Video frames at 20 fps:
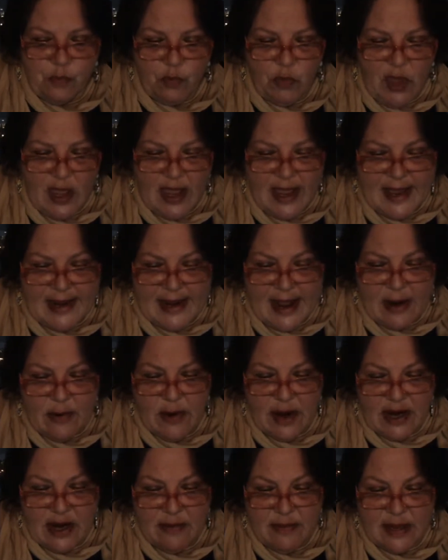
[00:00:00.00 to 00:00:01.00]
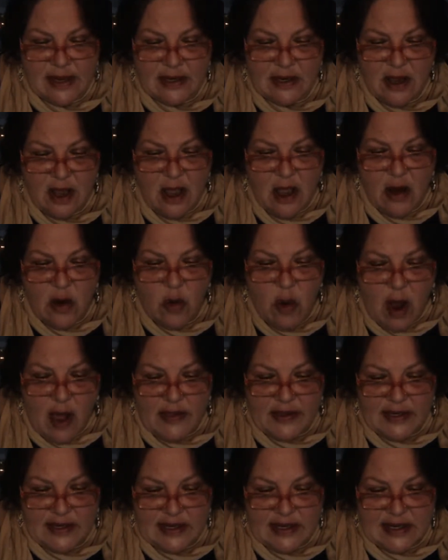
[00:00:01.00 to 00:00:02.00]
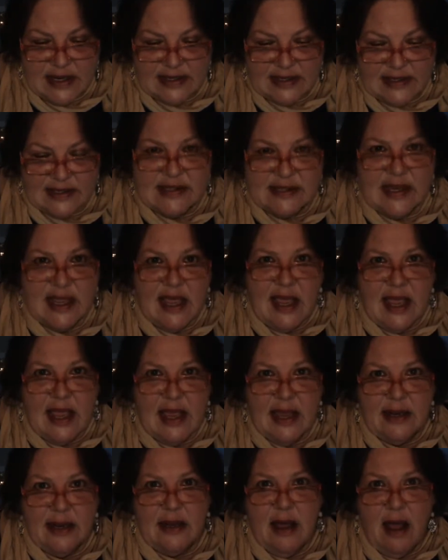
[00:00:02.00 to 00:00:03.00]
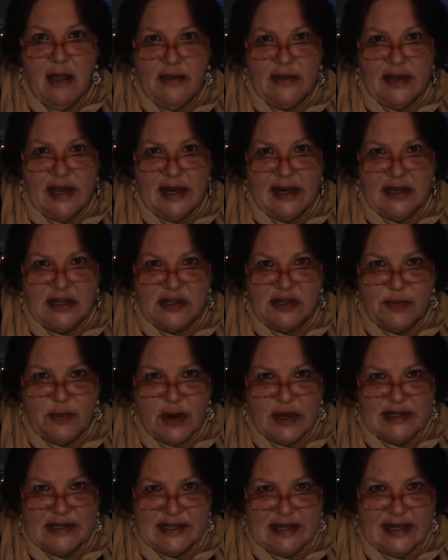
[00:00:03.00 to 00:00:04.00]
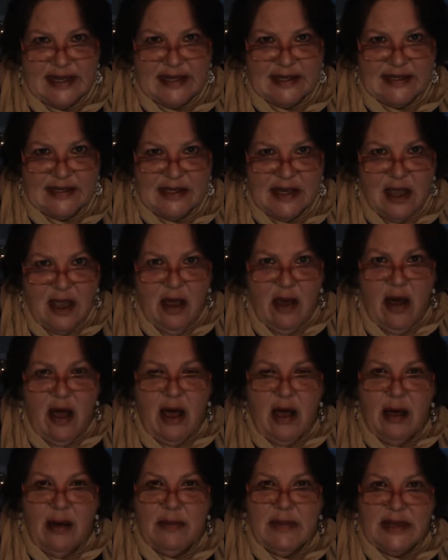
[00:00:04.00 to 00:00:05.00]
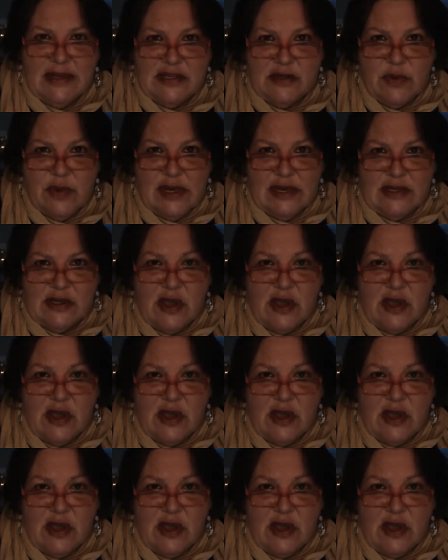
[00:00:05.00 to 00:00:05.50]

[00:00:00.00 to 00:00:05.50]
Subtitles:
And I recommend Quality Inns and Holiday Inn Express Inns and suites,